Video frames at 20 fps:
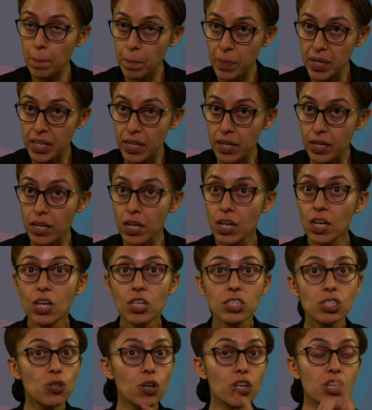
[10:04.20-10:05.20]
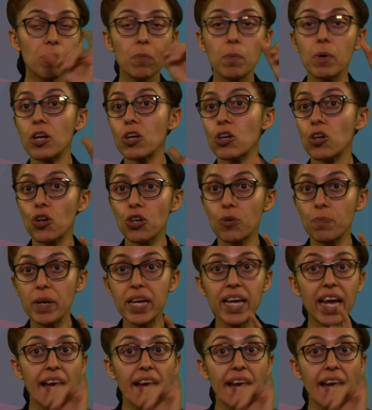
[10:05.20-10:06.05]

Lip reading: period. So it could be